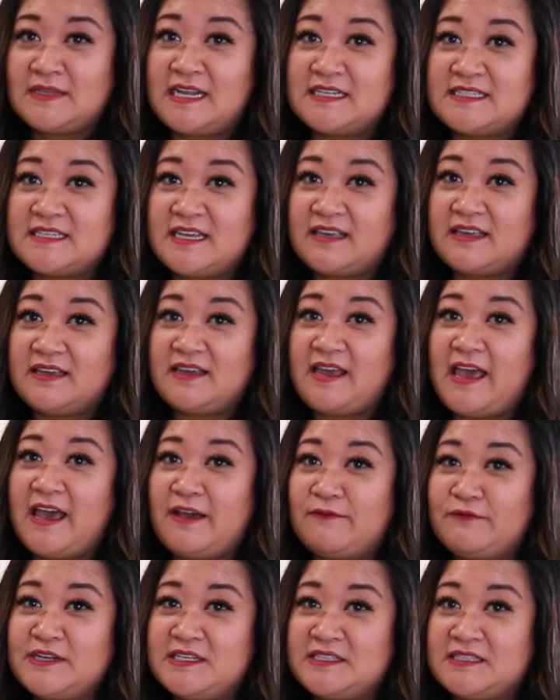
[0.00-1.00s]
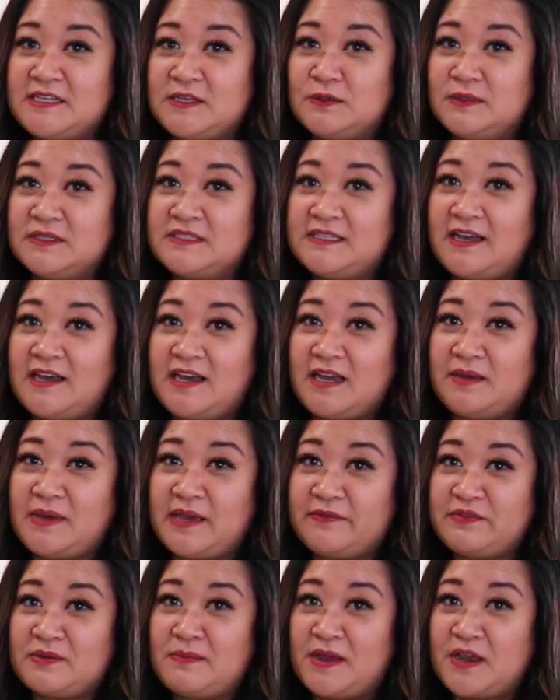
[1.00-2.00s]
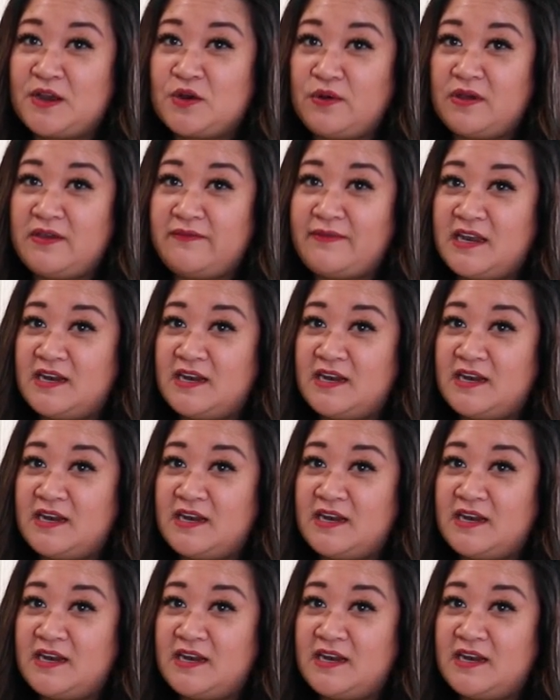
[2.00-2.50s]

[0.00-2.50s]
That's like every single time I have to microwave